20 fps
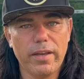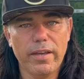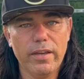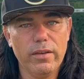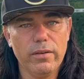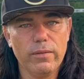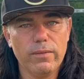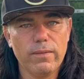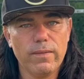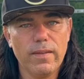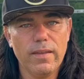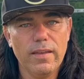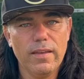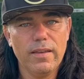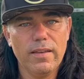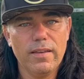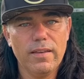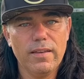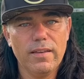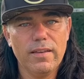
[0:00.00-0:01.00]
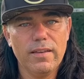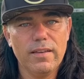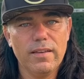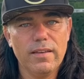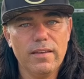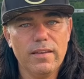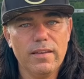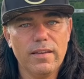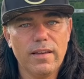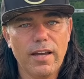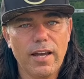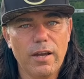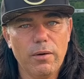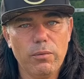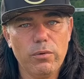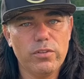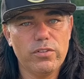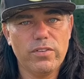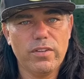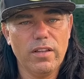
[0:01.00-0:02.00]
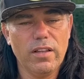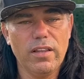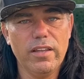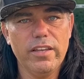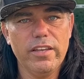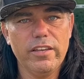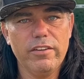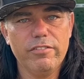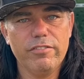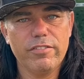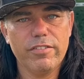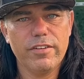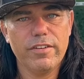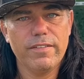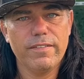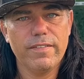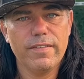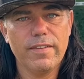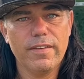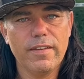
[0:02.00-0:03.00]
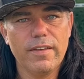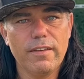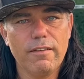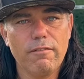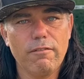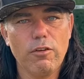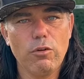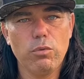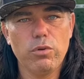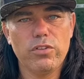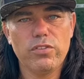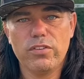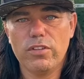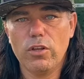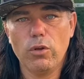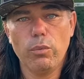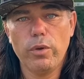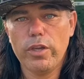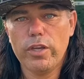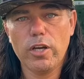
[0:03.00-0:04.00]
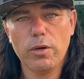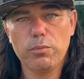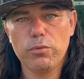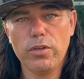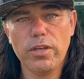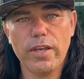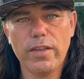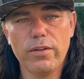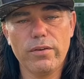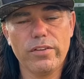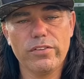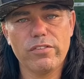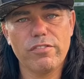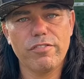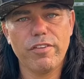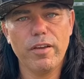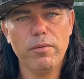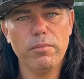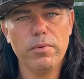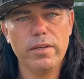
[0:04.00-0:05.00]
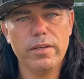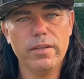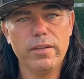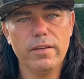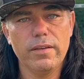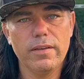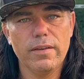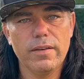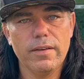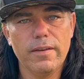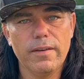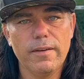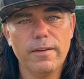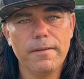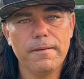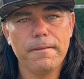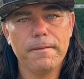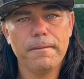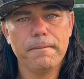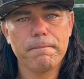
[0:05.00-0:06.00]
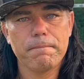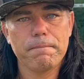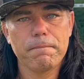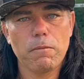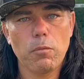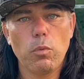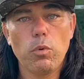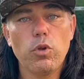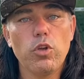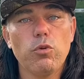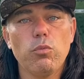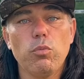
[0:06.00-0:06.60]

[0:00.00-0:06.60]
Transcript: health. I would still live. We would still wake up together as a family we